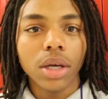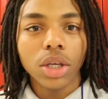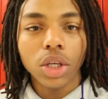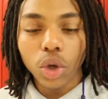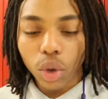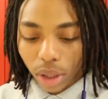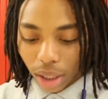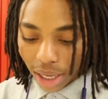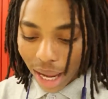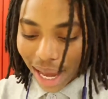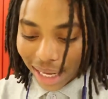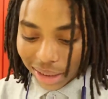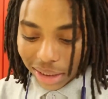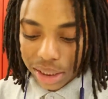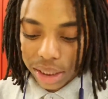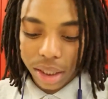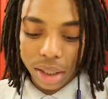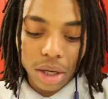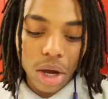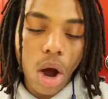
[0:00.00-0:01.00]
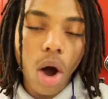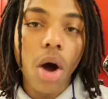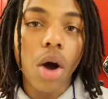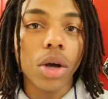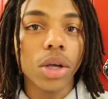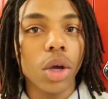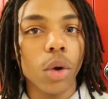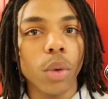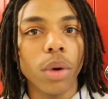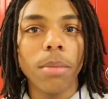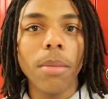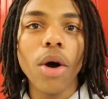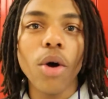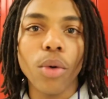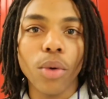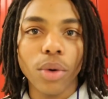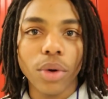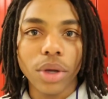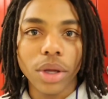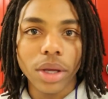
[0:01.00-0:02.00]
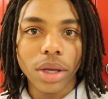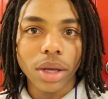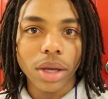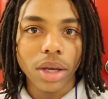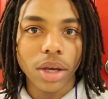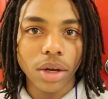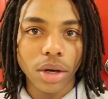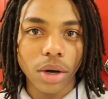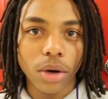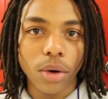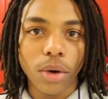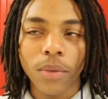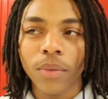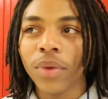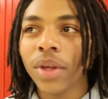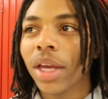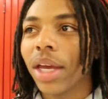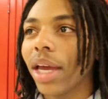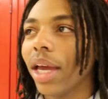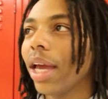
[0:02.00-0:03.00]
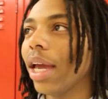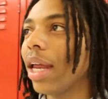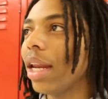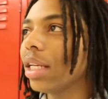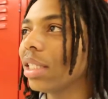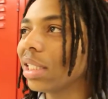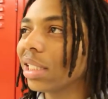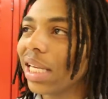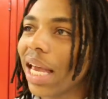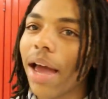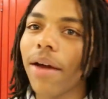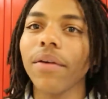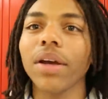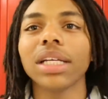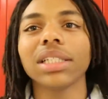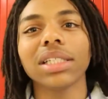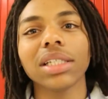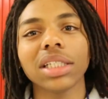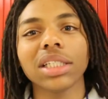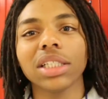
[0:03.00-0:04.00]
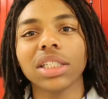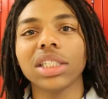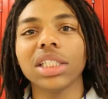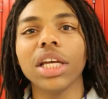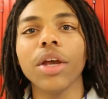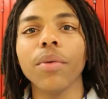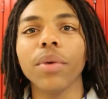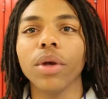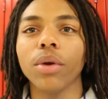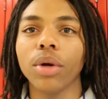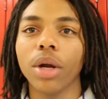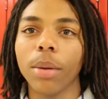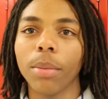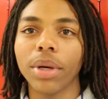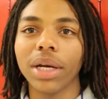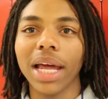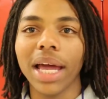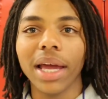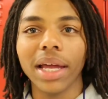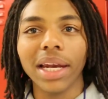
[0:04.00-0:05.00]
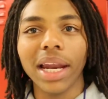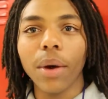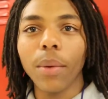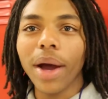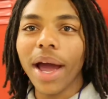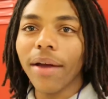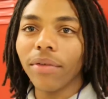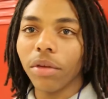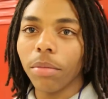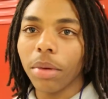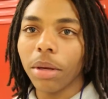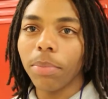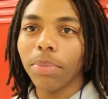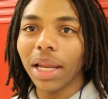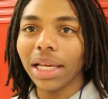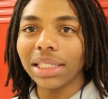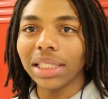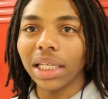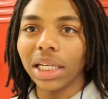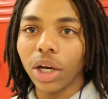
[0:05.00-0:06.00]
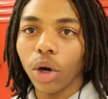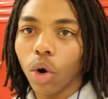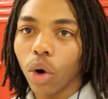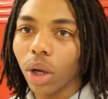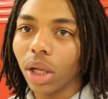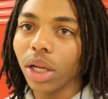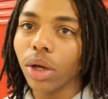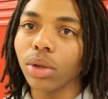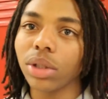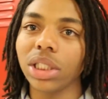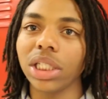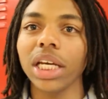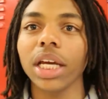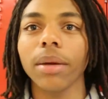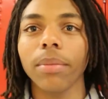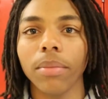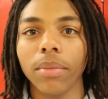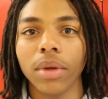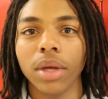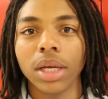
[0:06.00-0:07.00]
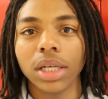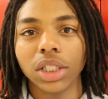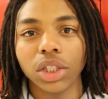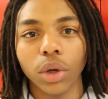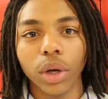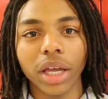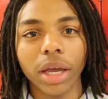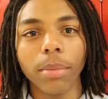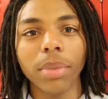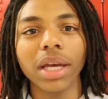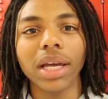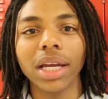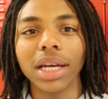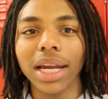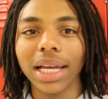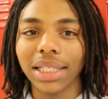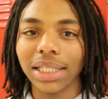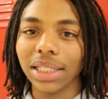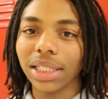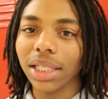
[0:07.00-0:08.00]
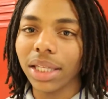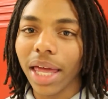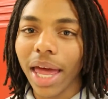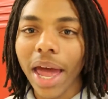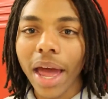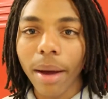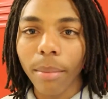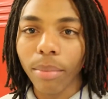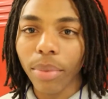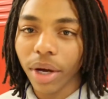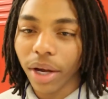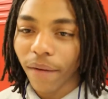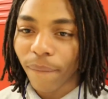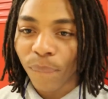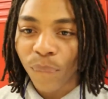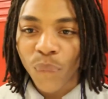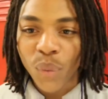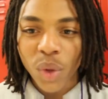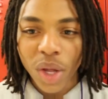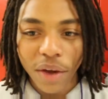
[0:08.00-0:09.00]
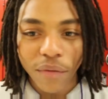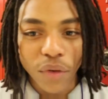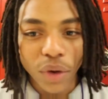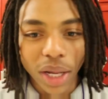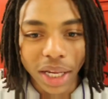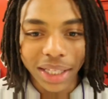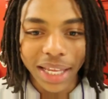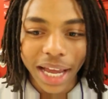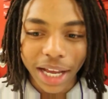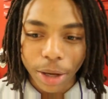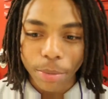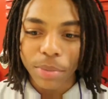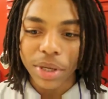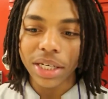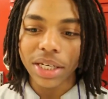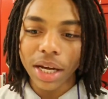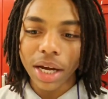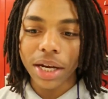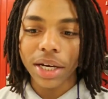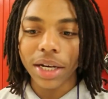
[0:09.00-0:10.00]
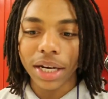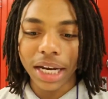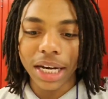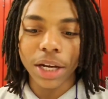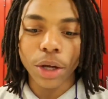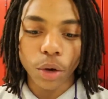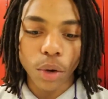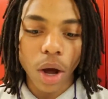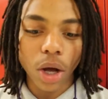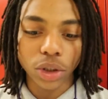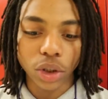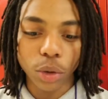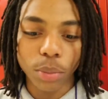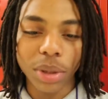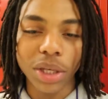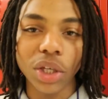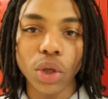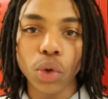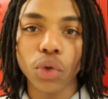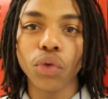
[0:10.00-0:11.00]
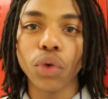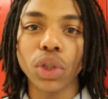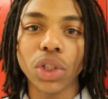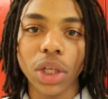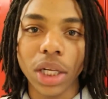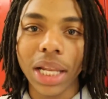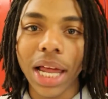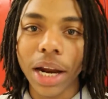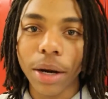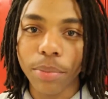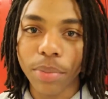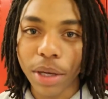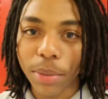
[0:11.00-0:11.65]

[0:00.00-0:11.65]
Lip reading: you can actually call your remote, you know? And just have, it's just a serial number that will have to be placed in it, or a little chip, so it can be connected to the app. But I feel like that can be done, and it will also be useful to a lot of